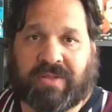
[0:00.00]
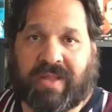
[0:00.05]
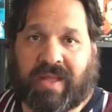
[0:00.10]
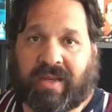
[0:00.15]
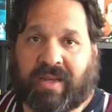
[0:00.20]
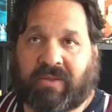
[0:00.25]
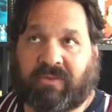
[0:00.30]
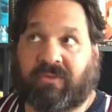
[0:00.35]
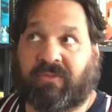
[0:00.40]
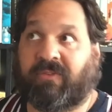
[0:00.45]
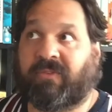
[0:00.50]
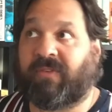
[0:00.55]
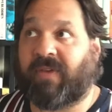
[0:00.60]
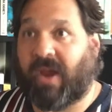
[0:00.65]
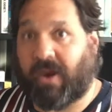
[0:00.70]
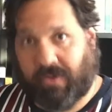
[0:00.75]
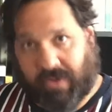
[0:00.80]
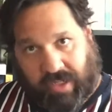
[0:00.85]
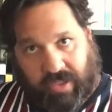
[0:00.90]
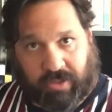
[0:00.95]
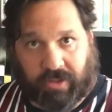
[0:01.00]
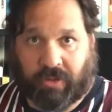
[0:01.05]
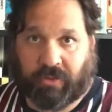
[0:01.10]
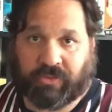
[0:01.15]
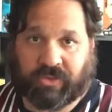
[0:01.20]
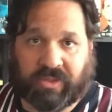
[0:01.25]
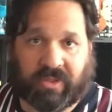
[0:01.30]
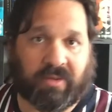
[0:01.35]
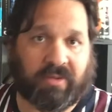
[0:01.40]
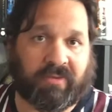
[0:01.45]
then it's very
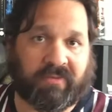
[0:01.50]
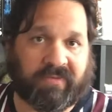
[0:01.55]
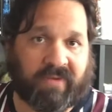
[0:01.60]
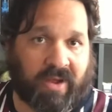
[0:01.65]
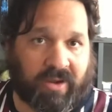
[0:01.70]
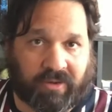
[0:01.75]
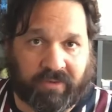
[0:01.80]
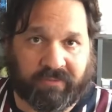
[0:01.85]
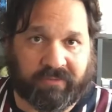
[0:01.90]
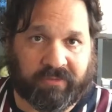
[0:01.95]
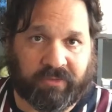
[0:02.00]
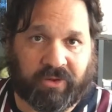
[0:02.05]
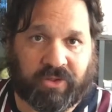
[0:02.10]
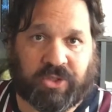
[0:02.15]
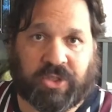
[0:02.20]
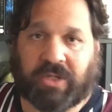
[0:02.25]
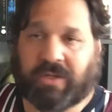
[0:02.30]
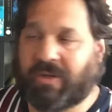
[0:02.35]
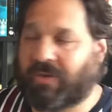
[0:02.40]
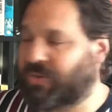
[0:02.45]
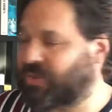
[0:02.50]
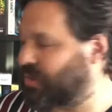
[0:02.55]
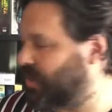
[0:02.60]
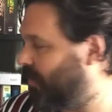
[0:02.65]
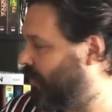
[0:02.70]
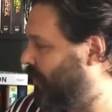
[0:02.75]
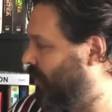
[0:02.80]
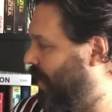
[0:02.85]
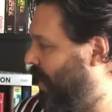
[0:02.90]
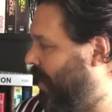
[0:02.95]
close to the final version.
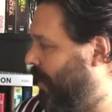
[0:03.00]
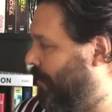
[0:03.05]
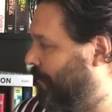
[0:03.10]
So